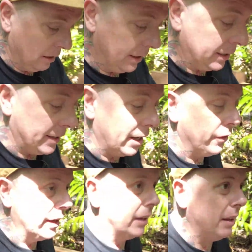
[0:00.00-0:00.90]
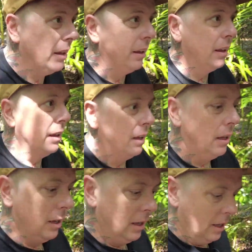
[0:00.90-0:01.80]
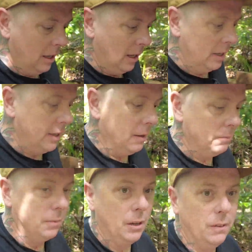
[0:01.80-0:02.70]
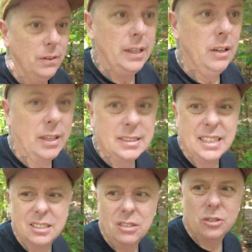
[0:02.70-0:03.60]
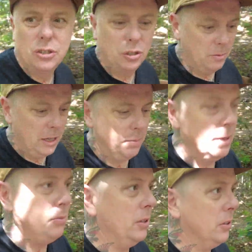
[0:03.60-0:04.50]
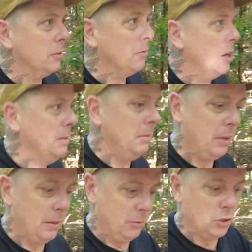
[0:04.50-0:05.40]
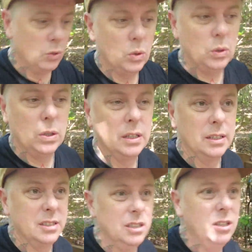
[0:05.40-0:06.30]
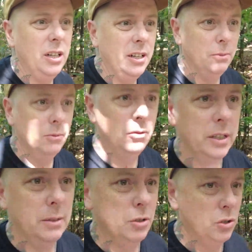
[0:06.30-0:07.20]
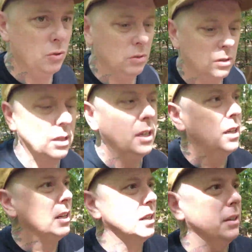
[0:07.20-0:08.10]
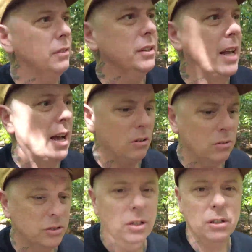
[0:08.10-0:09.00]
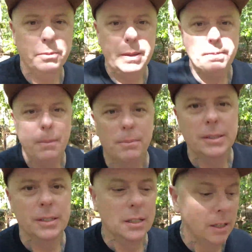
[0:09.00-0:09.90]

Get down there and hopefully, like I said, there's not too many people there at the moment, but I'm sure it's still early in the morning. I'm sure give it an hour or so, it'll be pumping.